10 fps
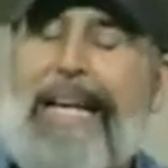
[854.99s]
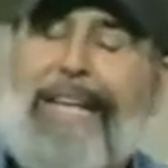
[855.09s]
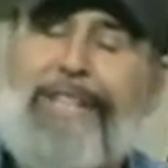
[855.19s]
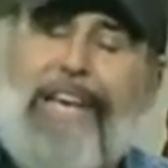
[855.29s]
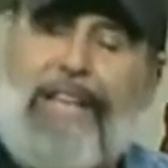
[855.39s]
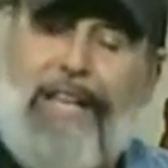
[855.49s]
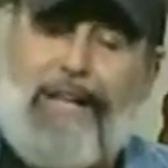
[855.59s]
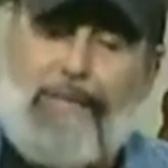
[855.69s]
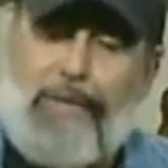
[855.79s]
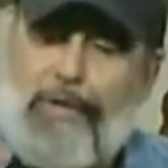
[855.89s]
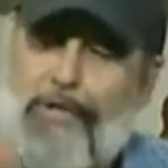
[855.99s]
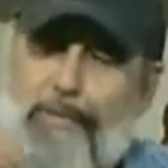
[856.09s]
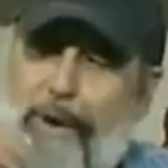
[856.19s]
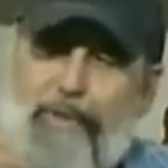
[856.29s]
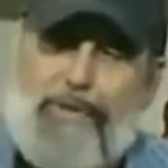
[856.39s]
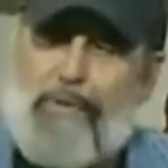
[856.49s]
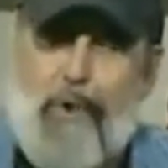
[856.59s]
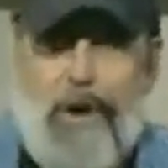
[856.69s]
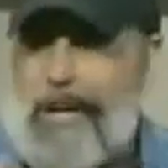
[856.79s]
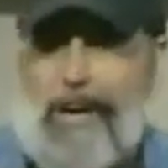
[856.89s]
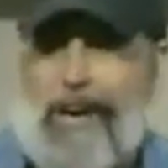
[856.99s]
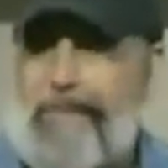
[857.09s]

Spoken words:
See, that the Spirit was just working on him.